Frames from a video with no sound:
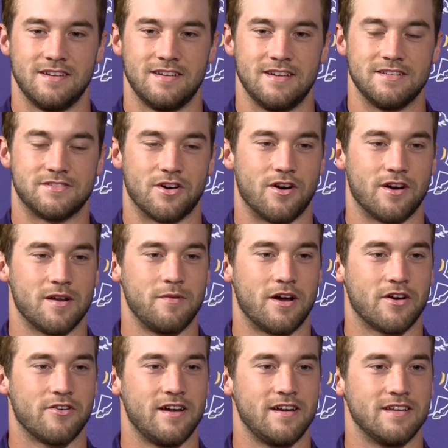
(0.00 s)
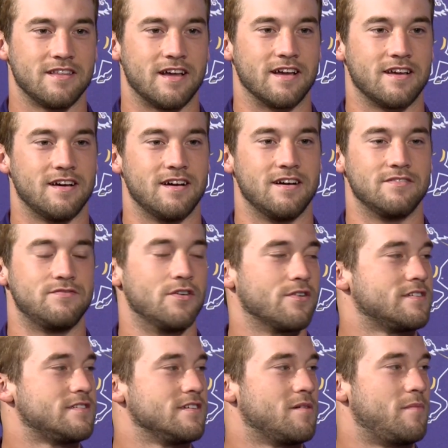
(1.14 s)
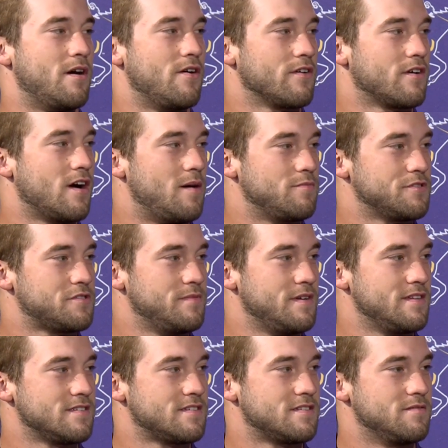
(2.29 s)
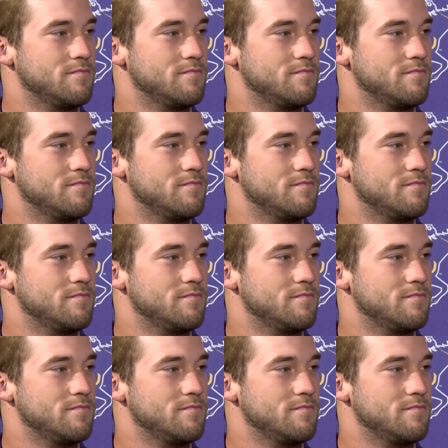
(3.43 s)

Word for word: it's hard. I'm not great at like uh, focusing on my own accomplishments,